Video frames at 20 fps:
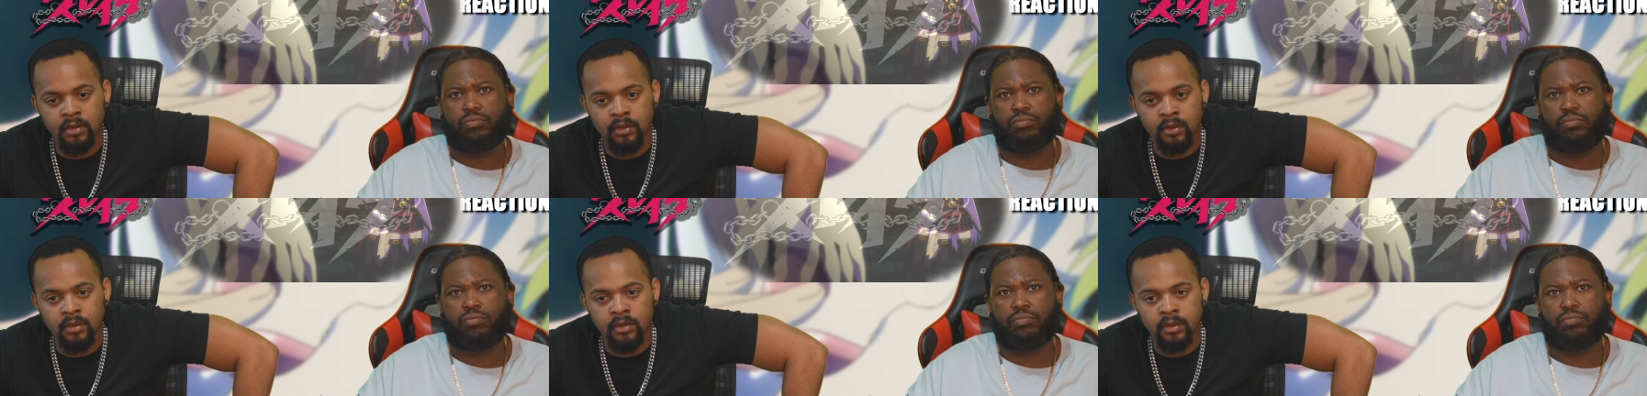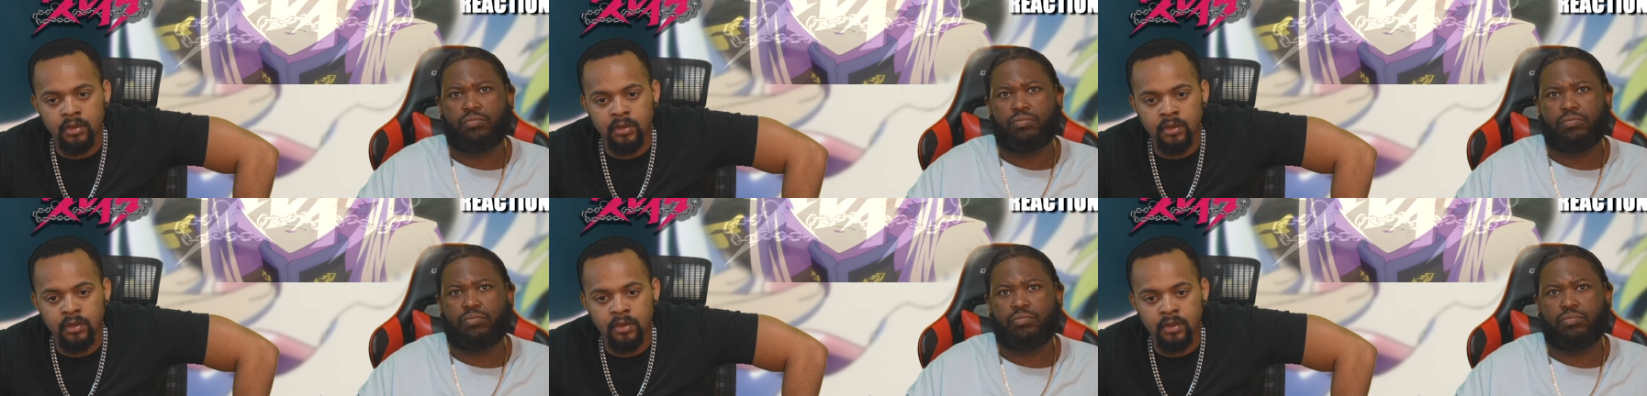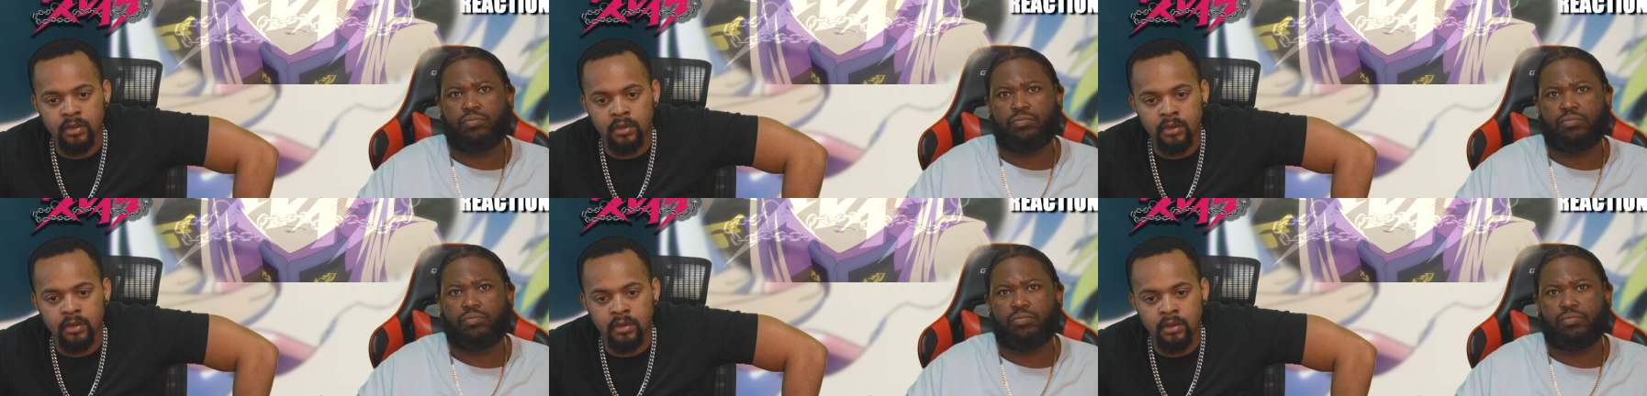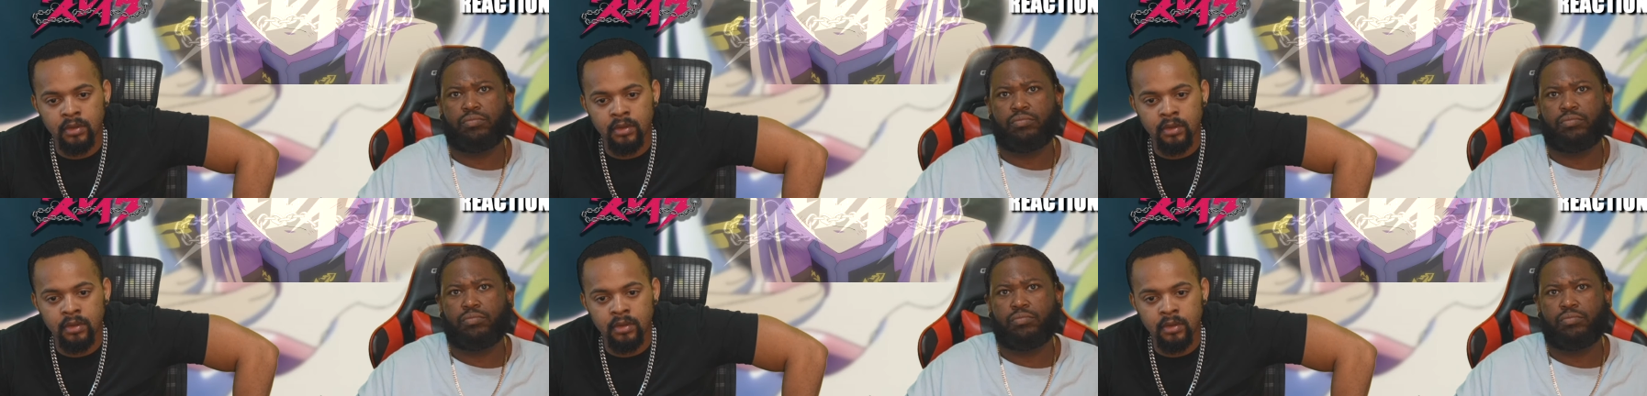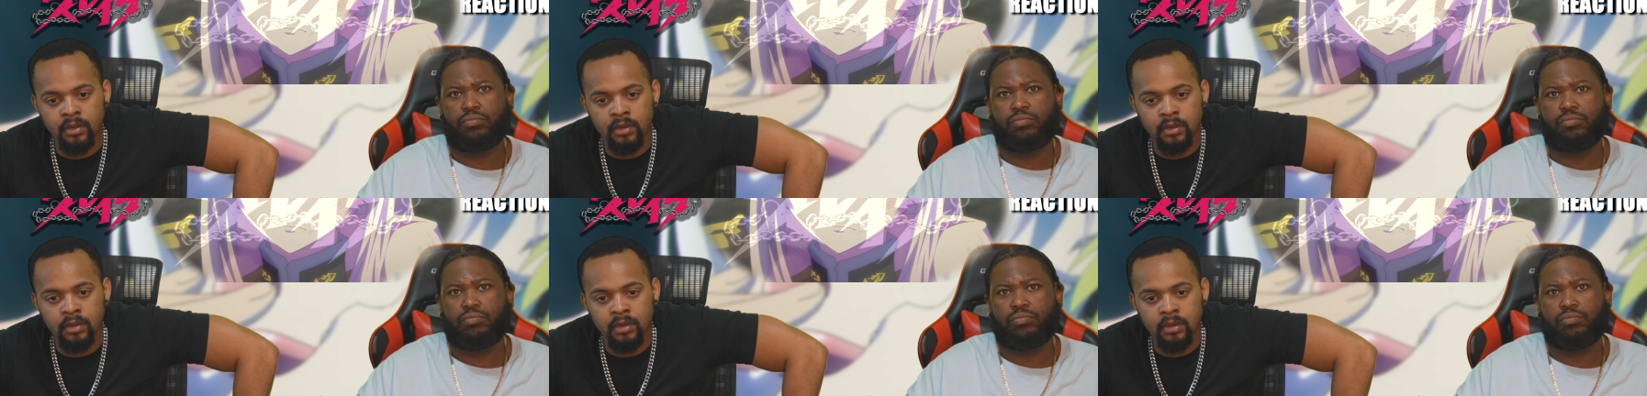
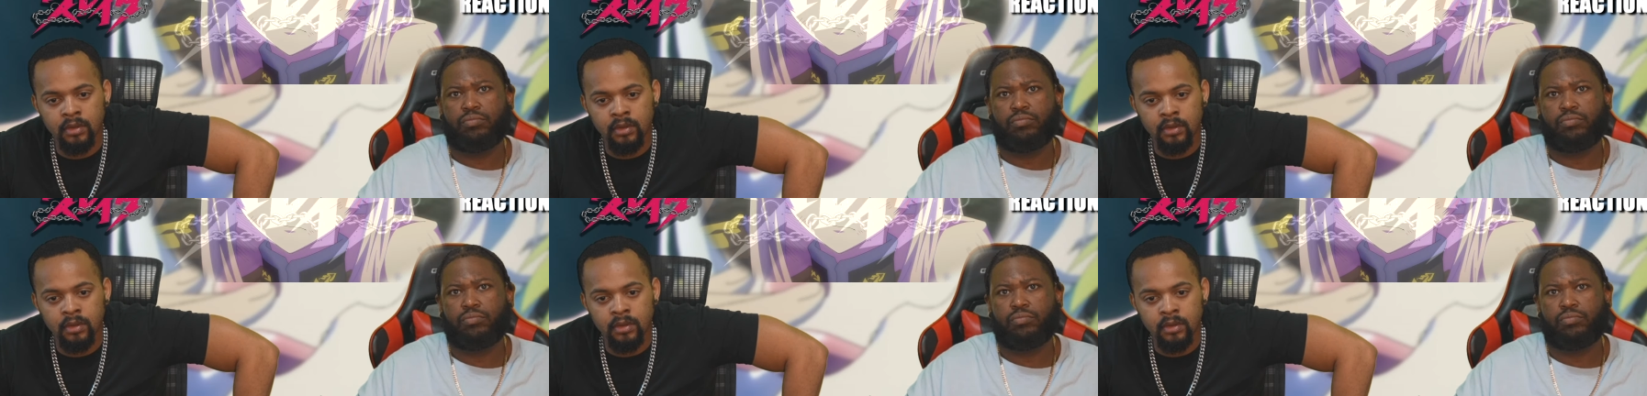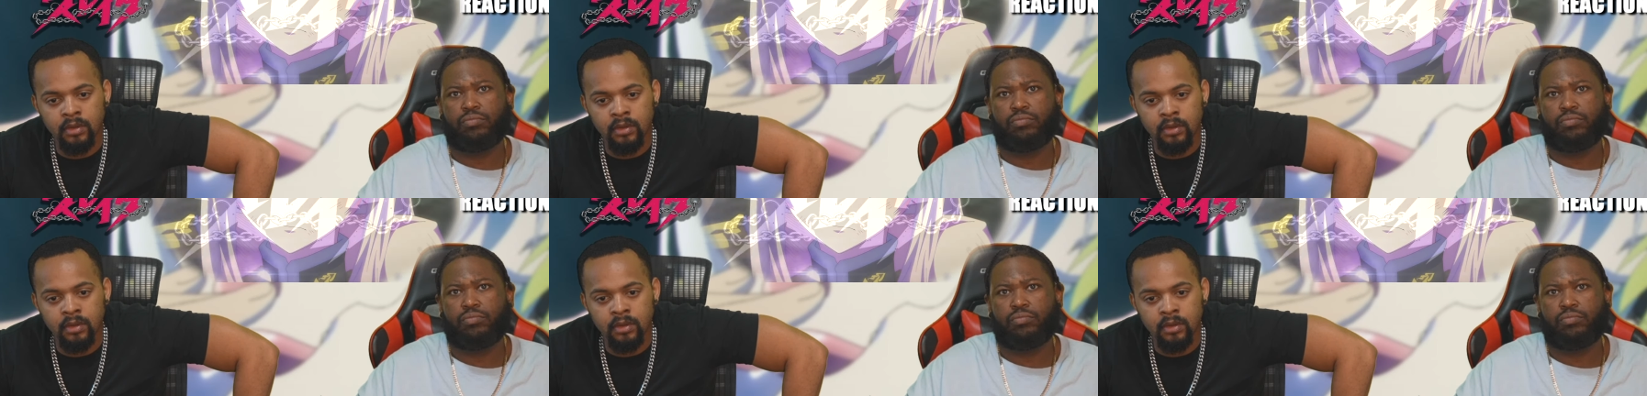[no speech]